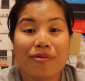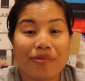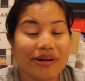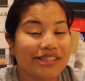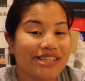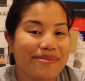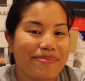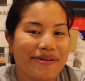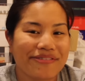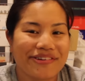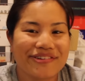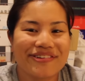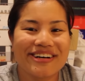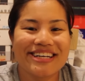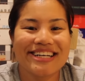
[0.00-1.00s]
What's up
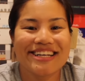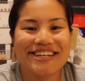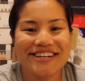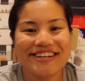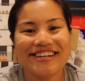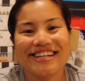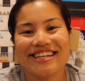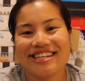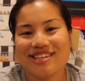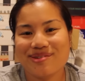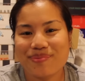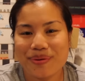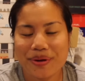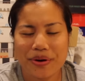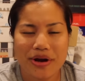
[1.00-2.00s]
everyone? Nerdy
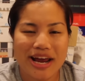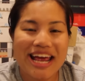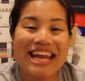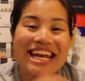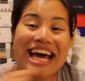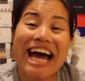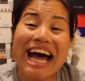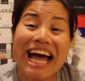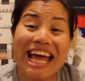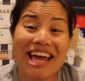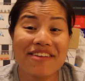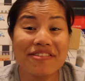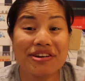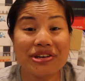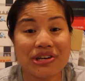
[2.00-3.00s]
Newb here and I
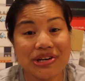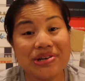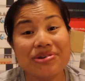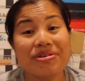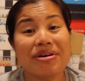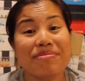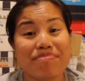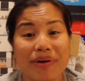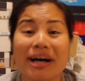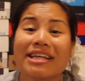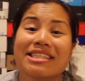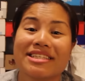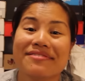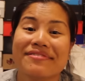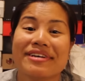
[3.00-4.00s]
have a new
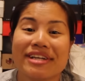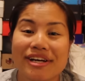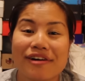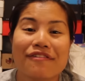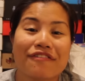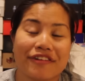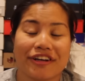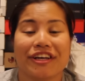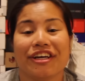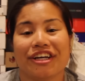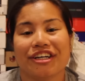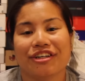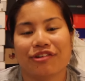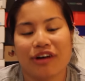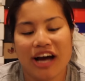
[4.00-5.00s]
unboxing video for
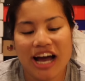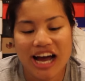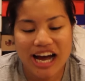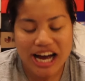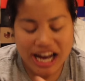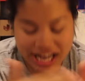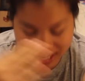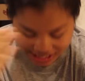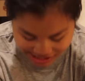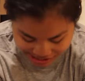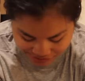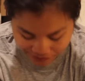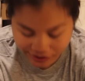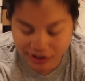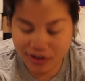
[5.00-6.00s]
you! Uh, in
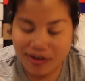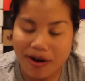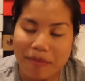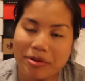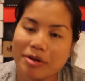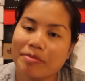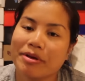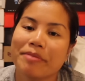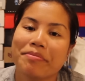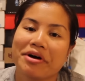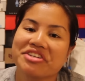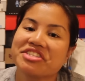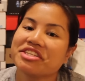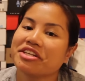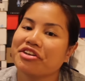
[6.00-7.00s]
this video I'm going to be
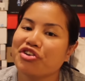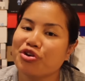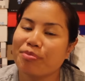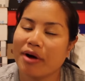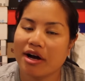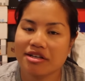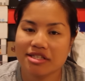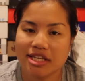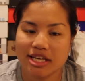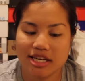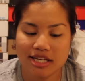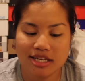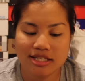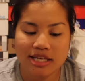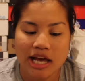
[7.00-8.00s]
unboxing a new box. It
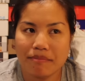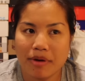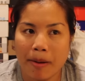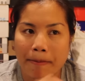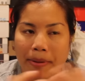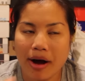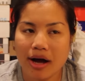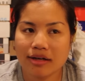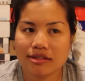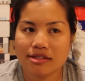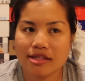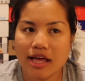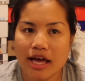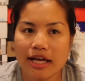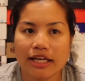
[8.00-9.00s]
is a
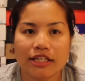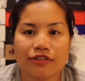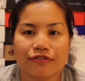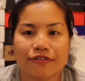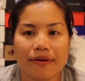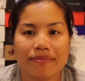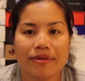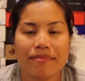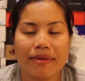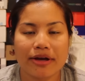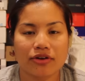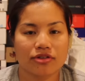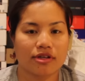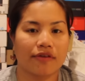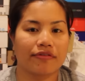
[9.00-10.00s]
box that is from the
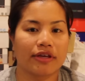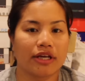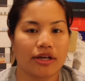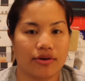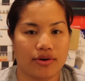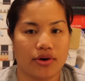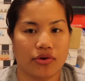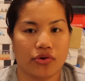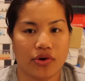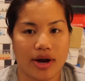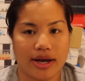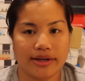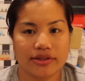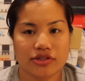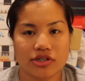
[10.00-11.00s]
makers of the Hero
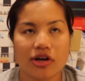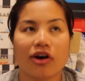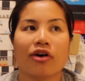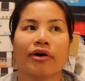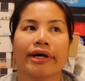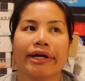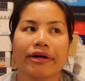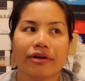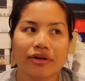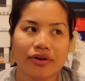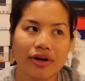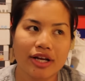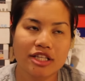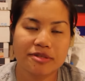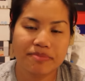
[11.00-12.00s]
Crate. So Hero
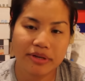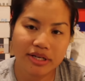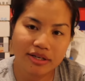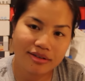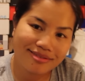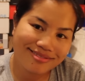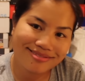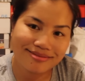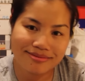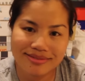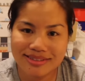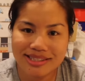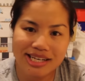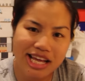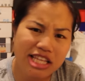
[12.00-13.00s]
Crate's
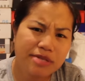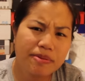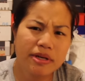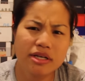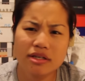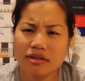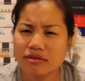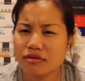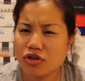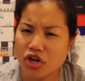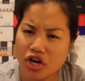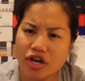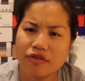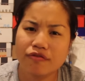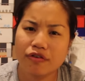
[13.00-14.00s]
been... it's been
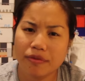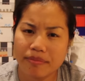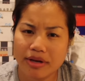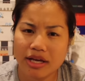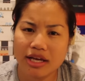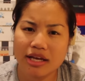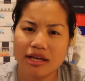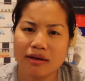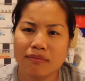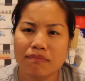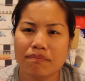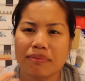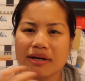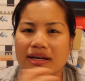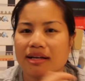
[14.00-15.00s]
good for
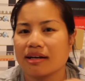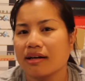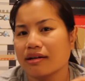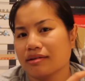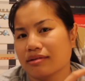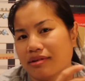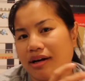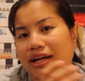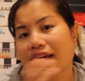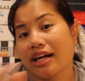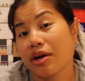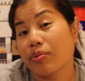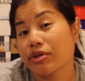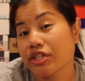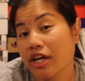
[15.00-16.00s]
me but
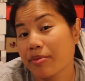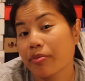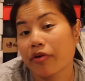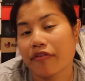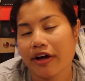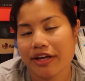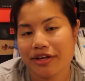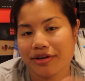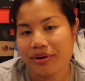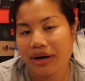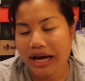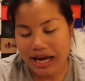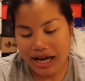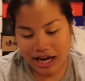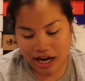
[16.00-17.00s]
again I wish I had more value.
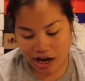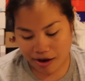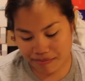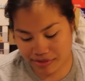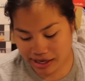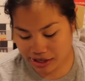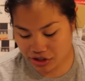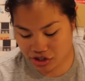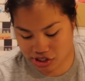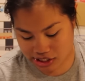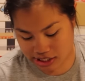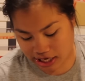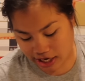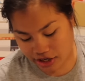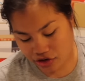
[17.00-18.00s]
Um, they
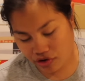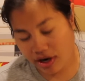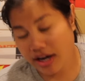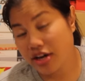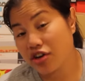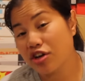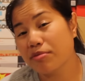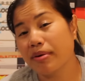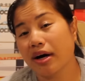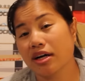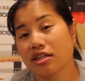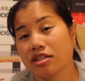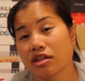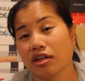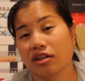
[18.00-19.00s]
decided to create a new
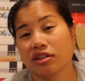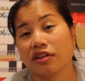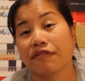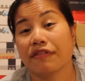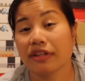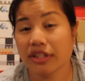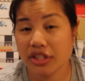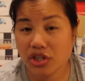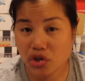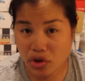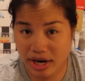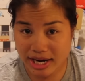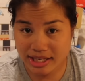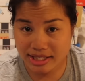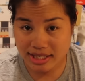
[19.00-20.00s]
box called the Villain
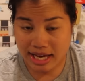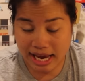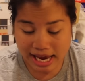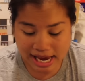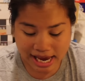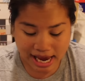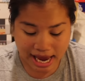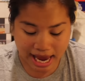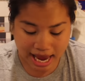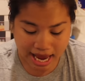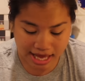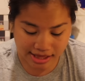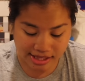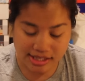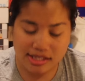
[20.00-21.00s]
Crate
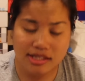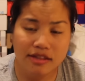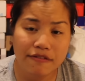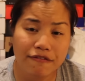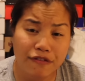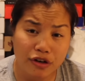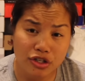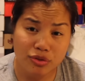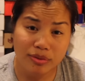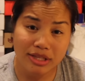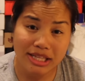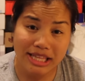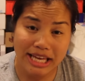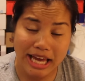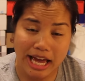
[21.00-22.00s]
and this is the first one
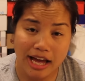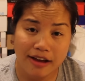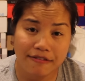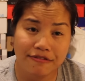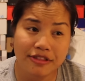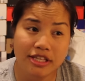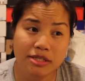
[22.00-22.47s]
that they have.